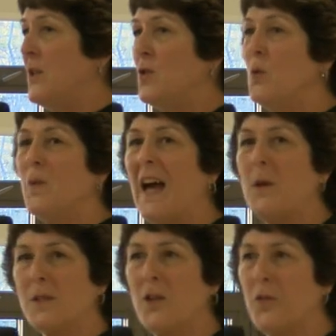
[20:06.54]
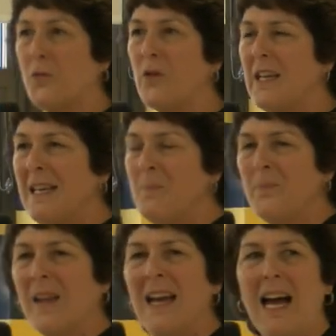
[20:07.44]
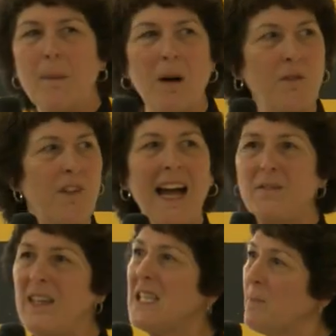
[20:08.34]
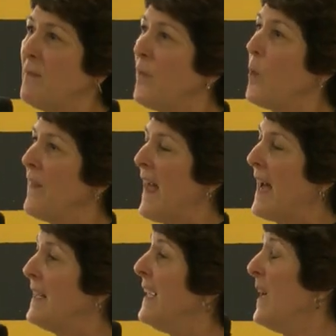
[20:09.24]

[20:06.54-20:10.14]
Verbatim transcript: in in 2003, about five years before that,